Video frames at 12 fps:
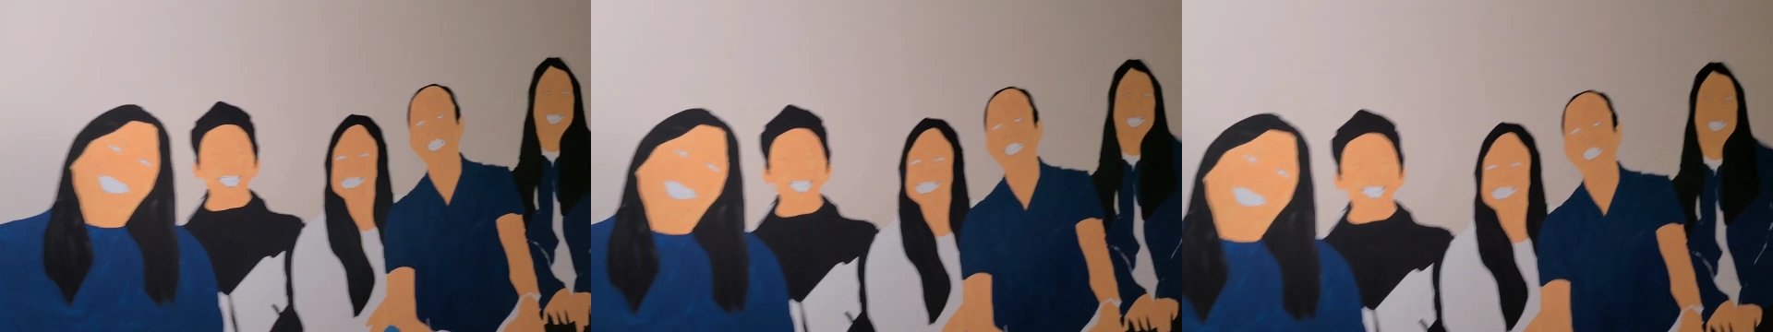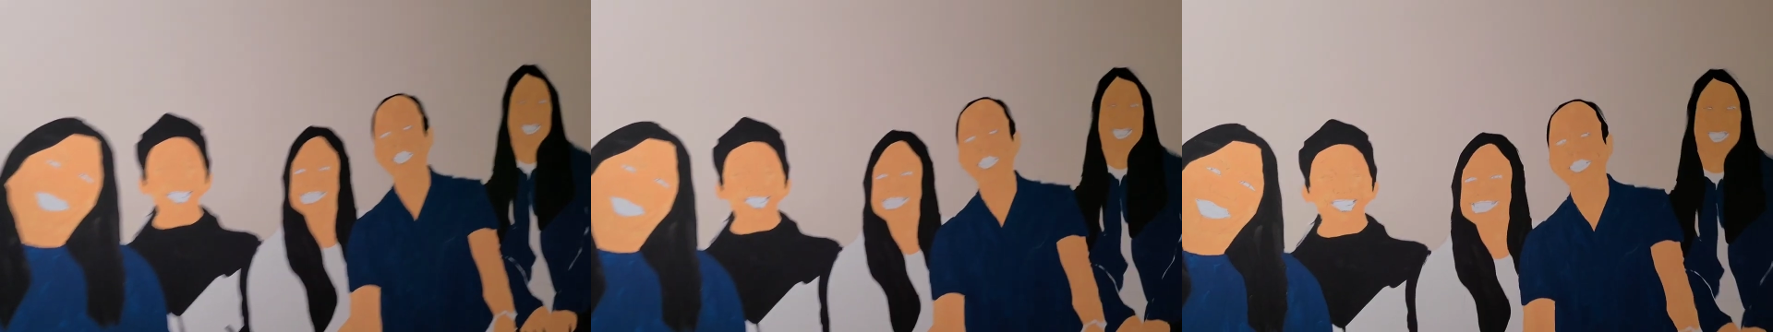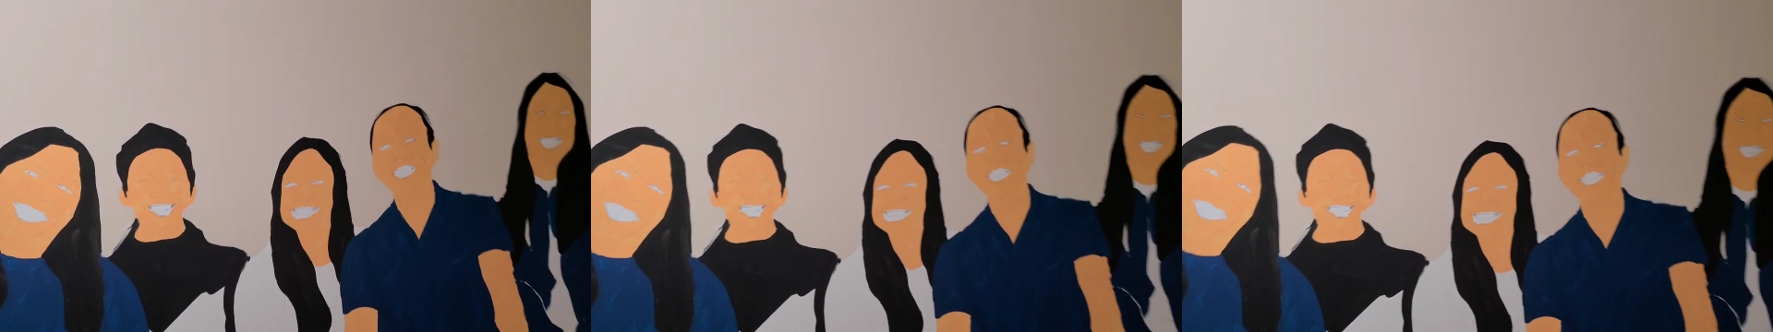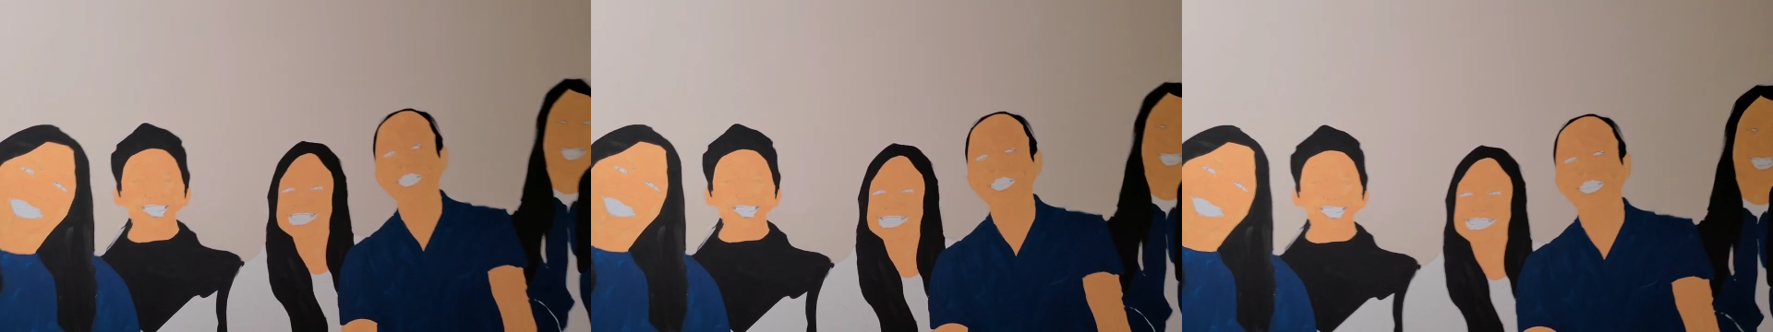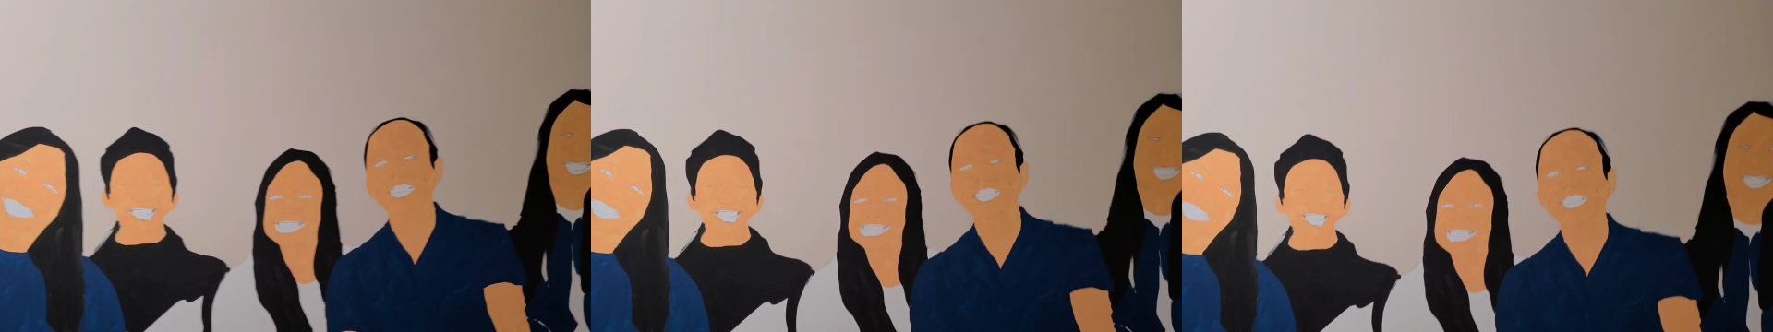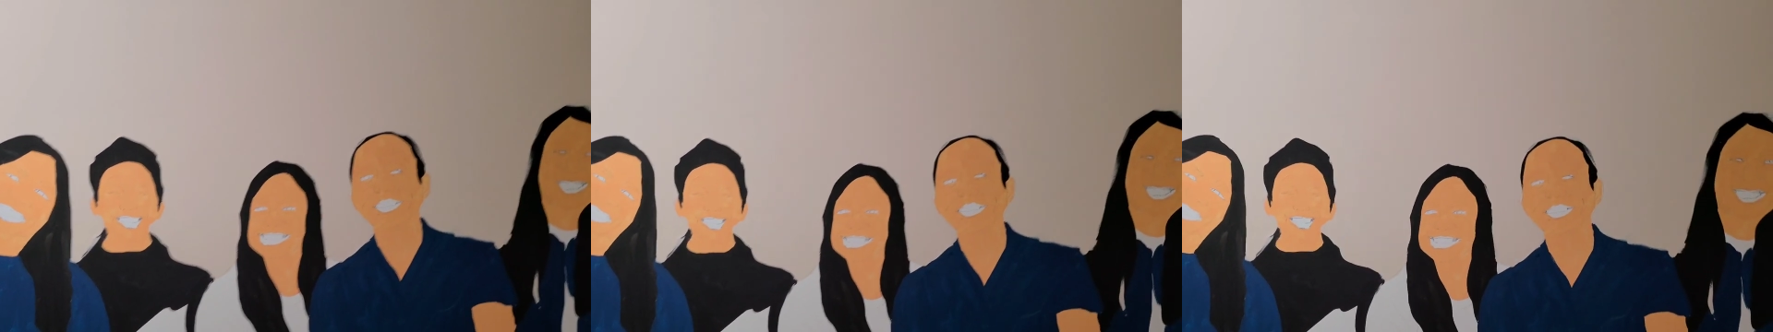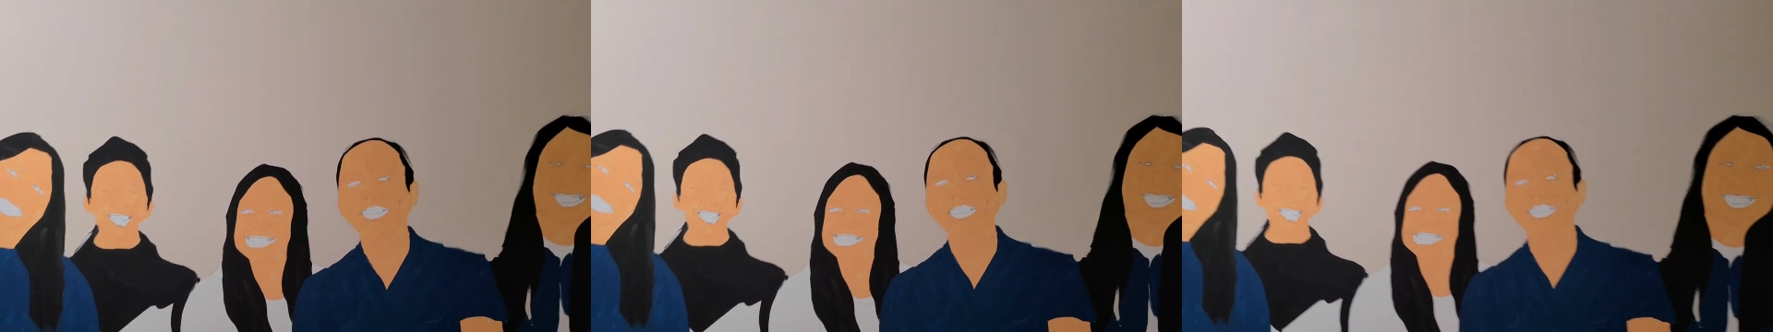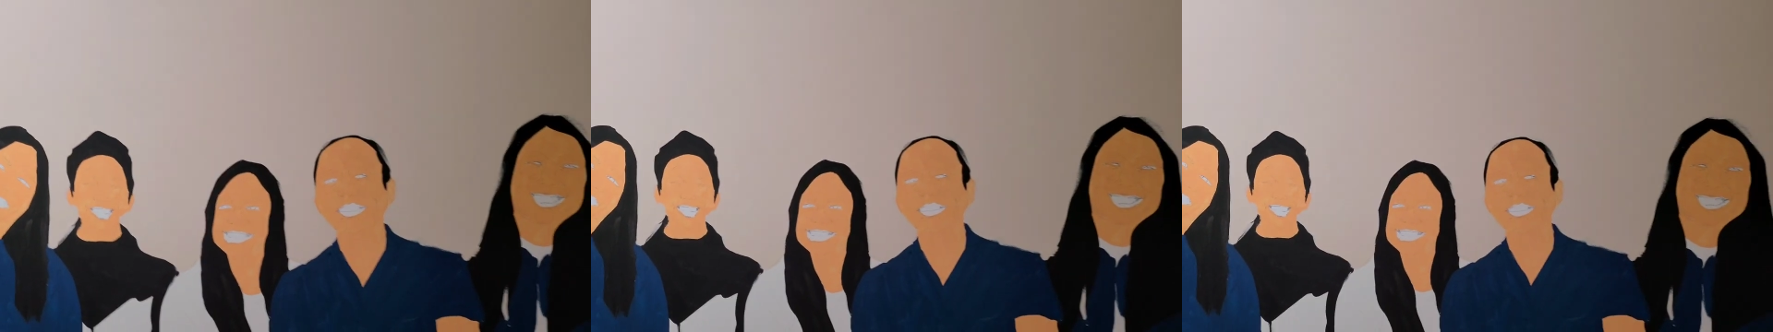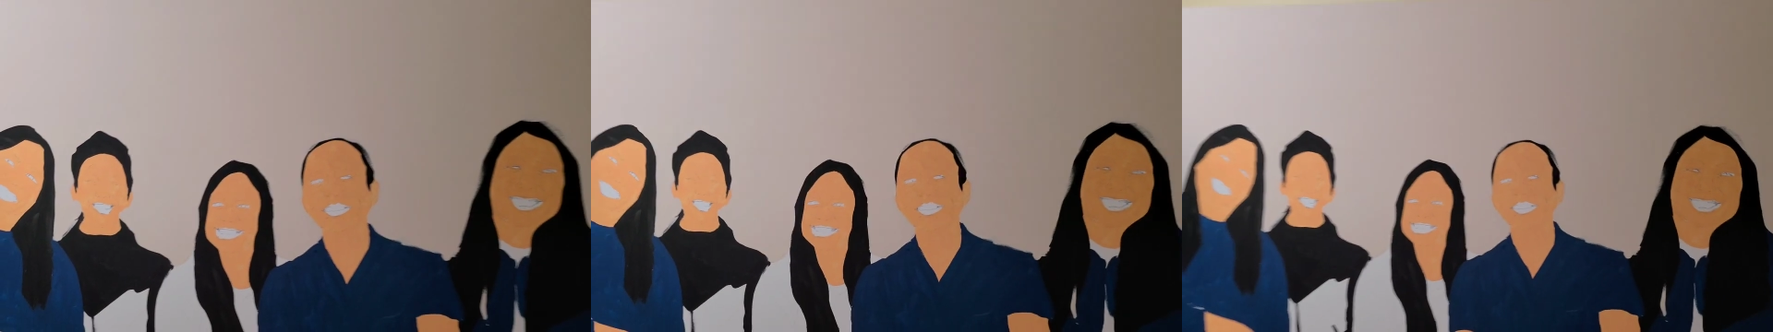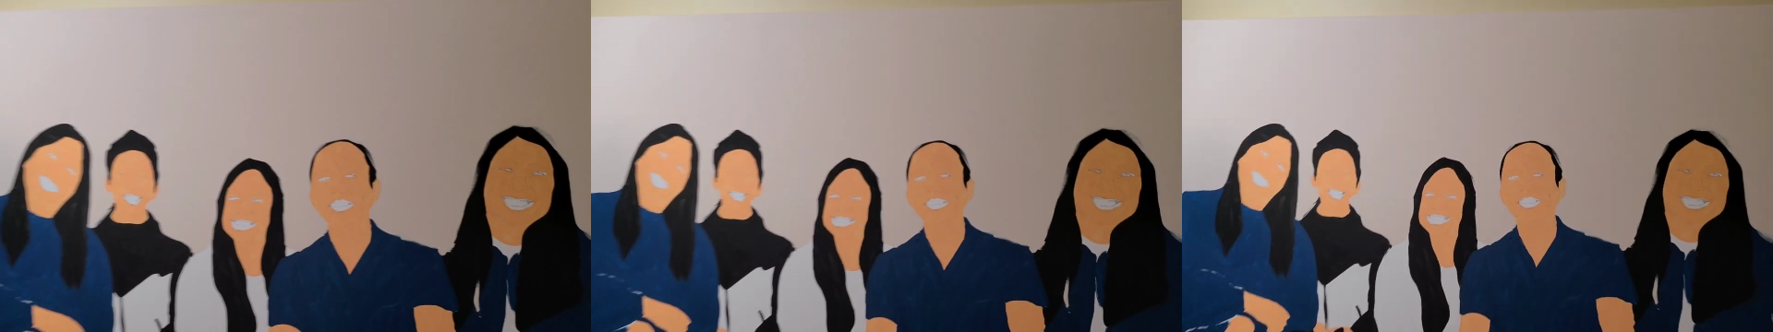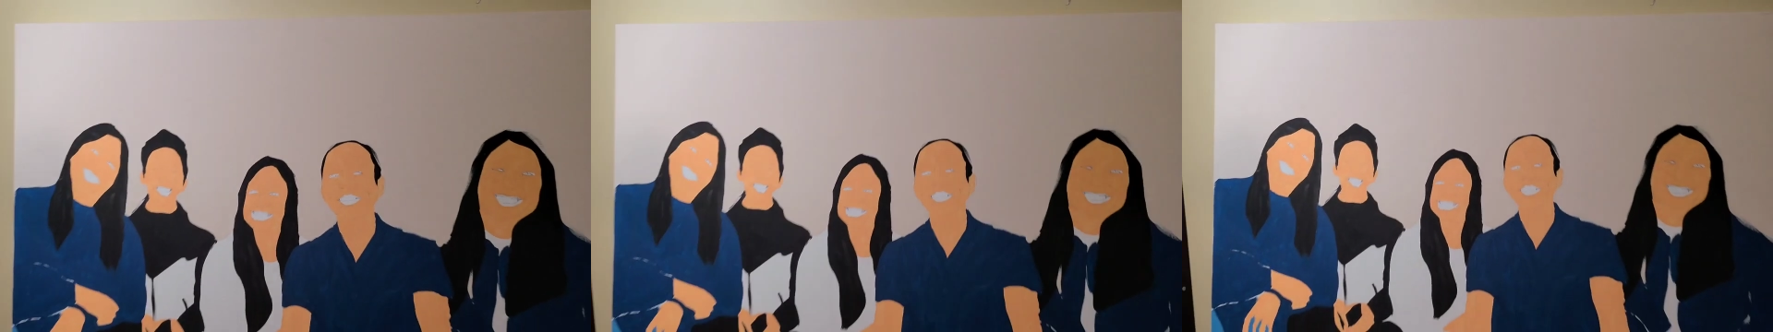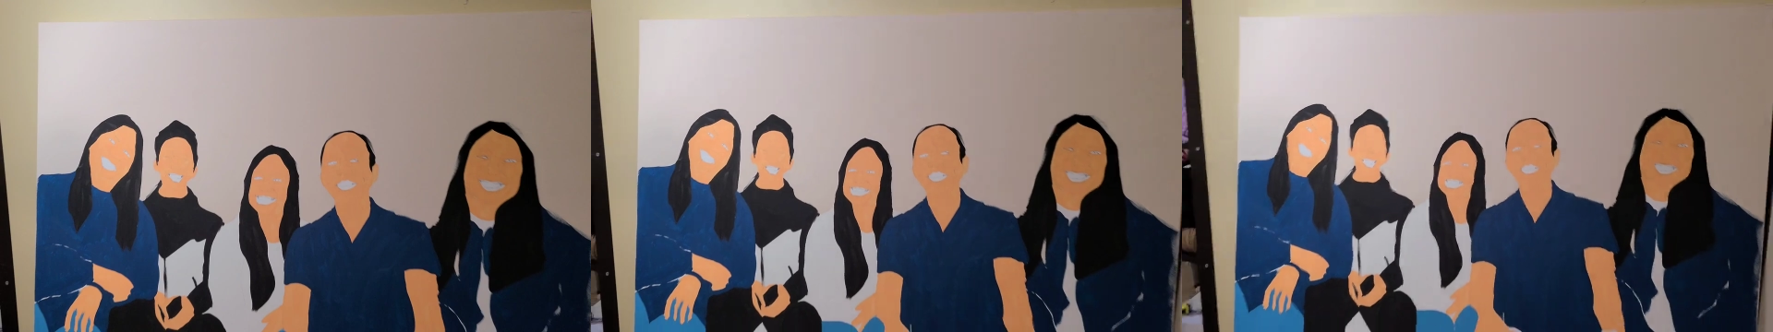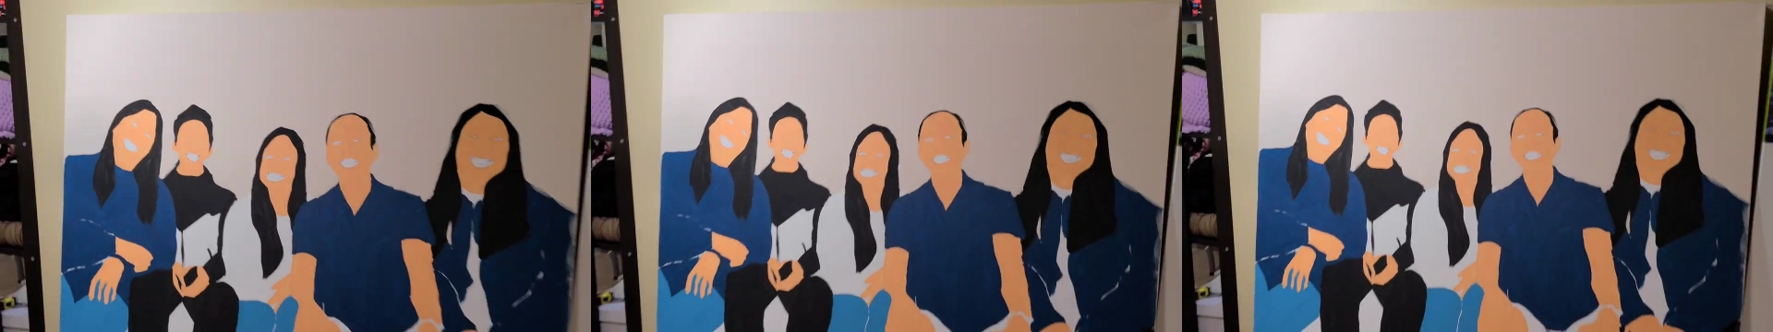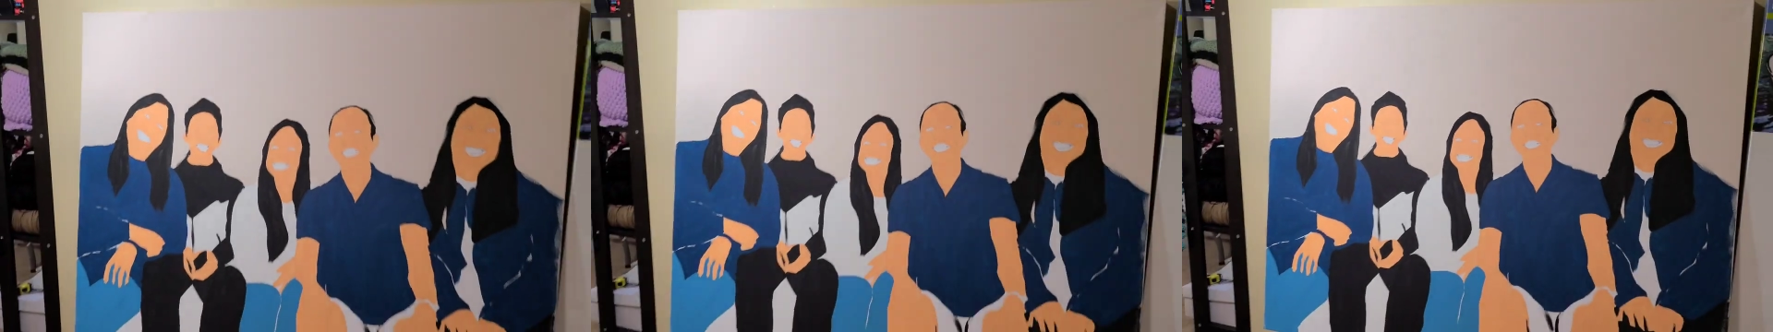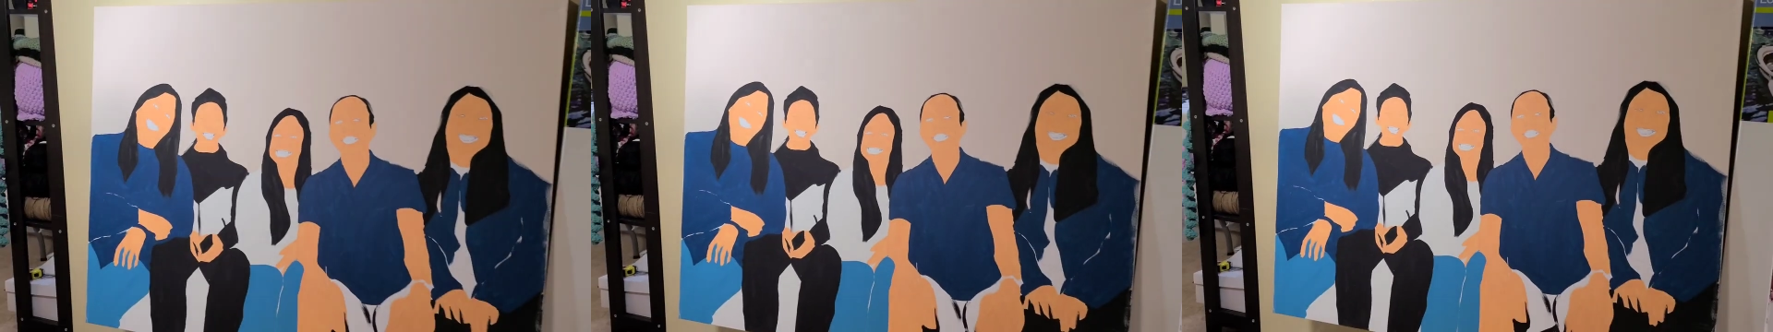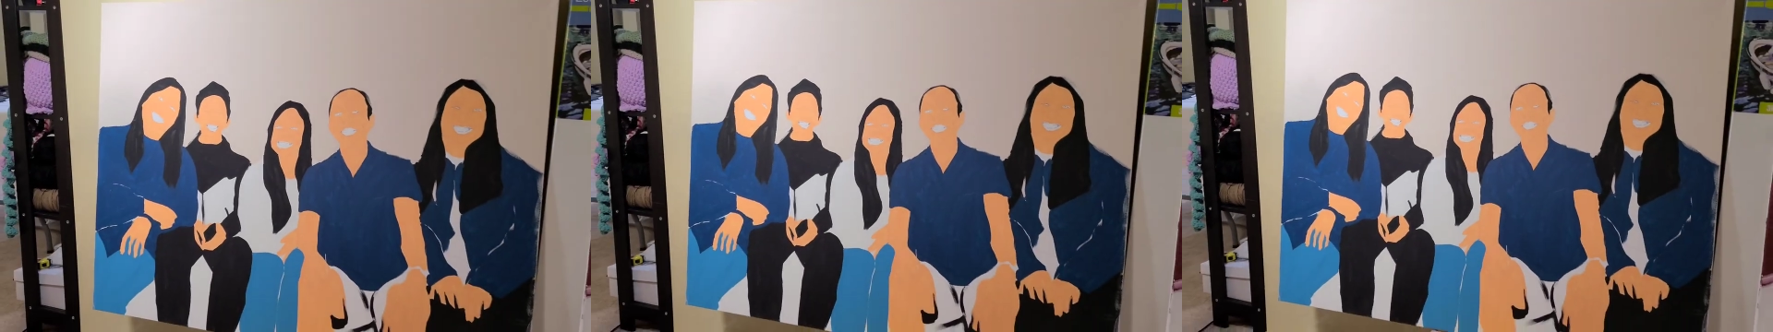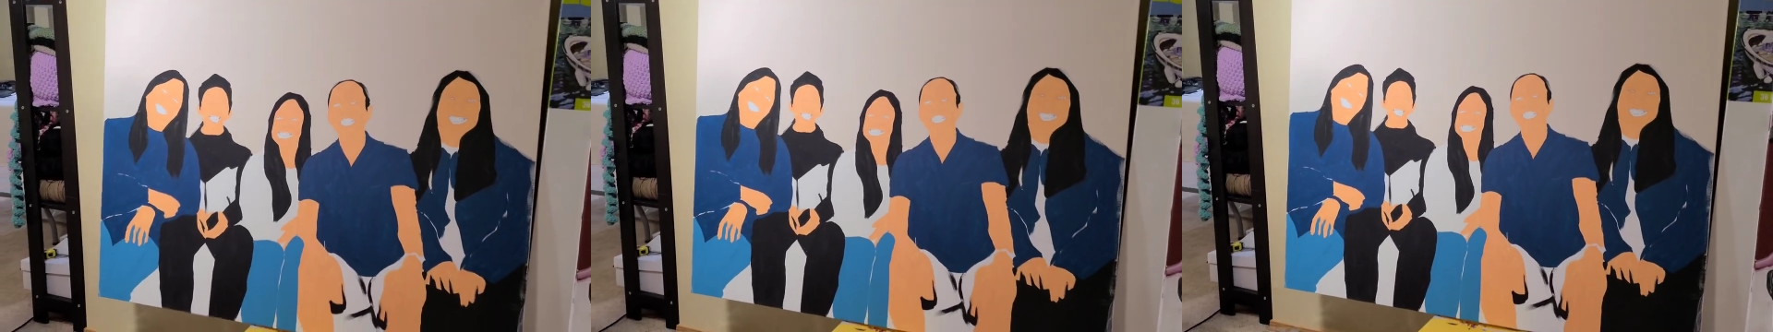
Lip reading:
[unreadable: no face in view]